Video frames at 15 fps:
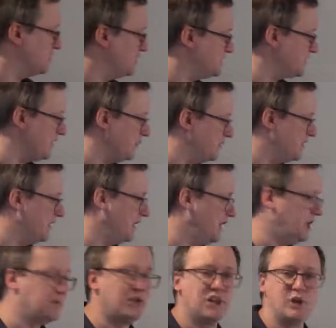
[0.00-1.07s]
start with
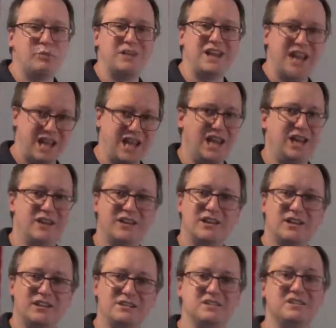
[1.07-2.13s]
hemoglobin A.
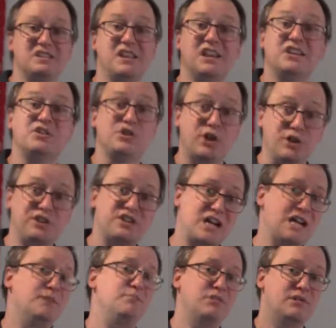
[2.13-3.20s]
This is the adult
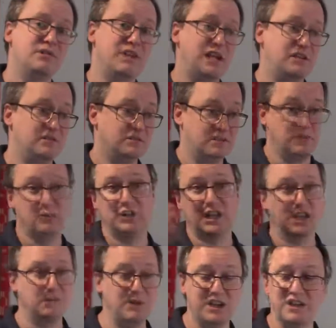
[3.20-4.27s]
type that someone
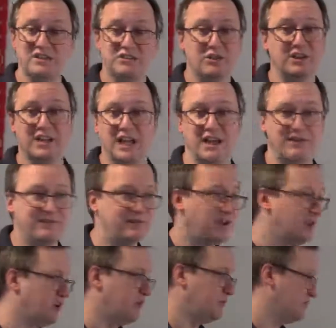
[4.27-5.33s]
like me is going to have
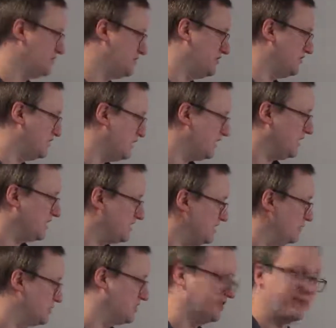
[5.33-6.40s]
almost in
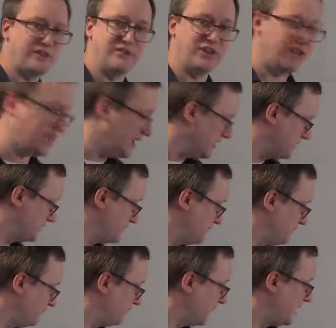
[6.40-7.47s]
exclusion of everything else.
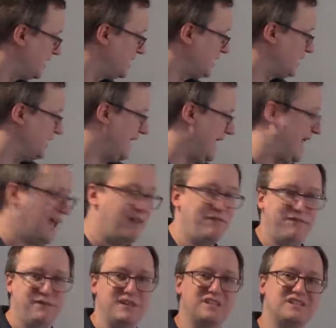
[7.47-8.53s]

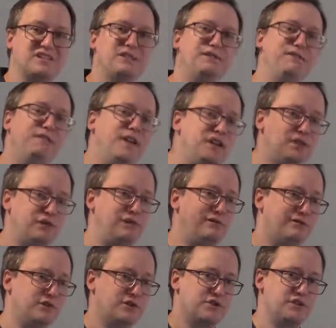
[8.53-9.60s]
F is the fetal
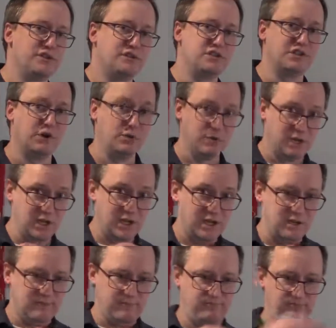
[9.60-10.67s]
version. So
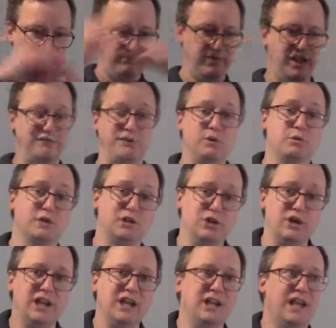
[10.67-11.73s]
if you were
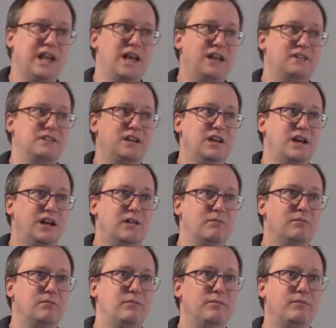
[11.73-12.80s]
looking at
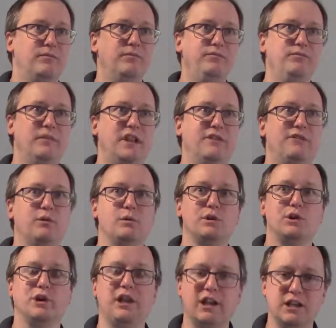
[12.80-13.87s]
a
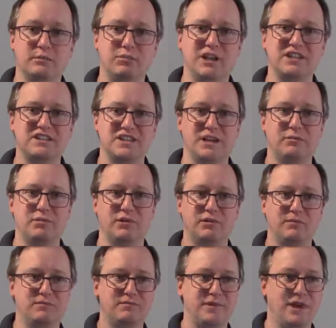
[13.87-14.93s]
blood sample